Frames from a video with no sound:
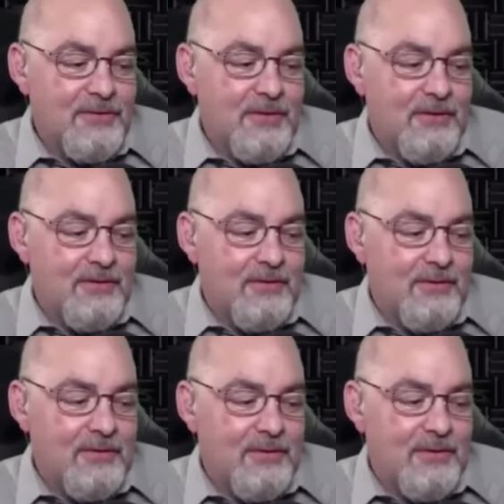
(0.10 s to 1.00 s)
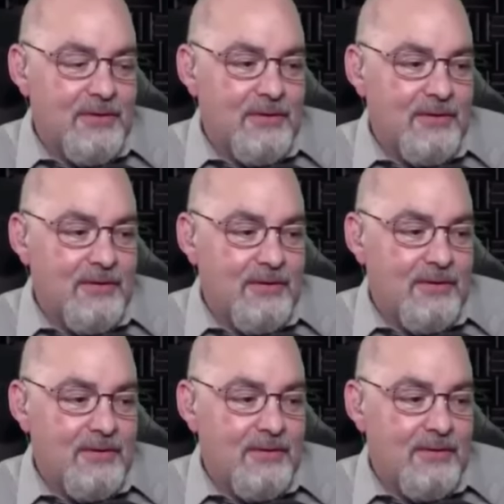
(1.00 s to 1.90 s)

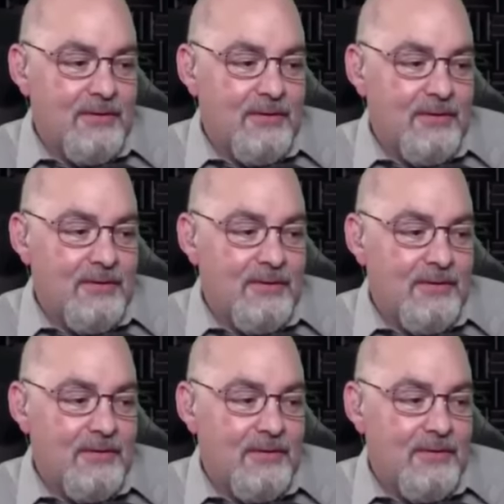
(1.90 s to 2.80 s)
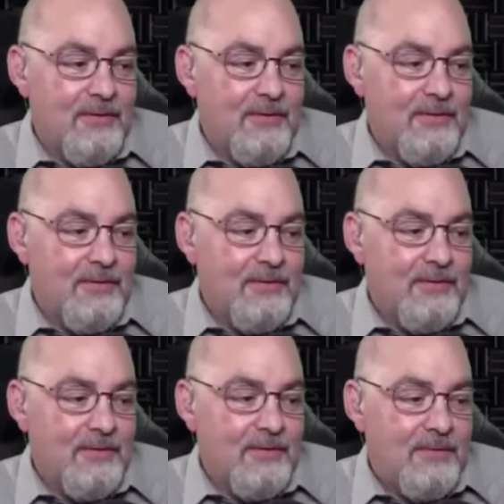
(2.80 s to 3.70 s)

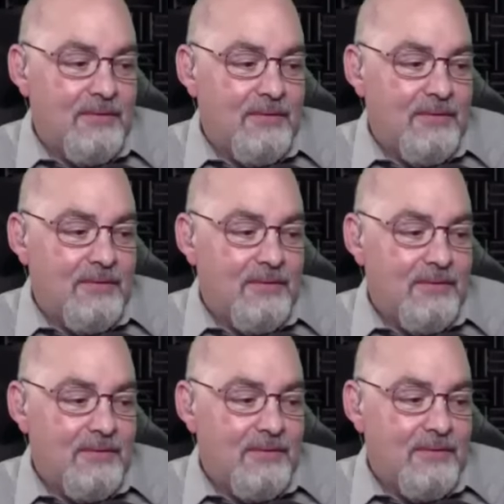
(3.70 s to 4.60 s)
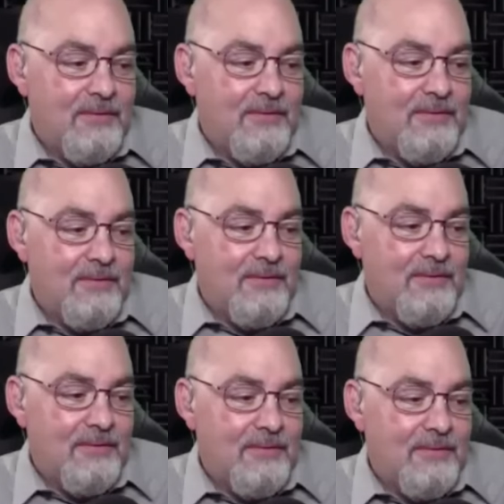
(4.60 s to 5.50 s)

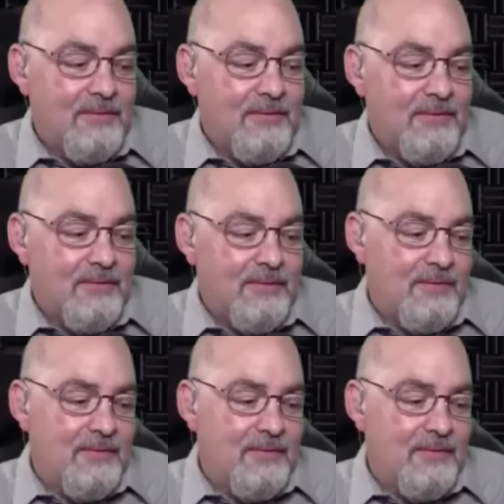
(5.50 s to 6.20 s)
This person isn't speaking.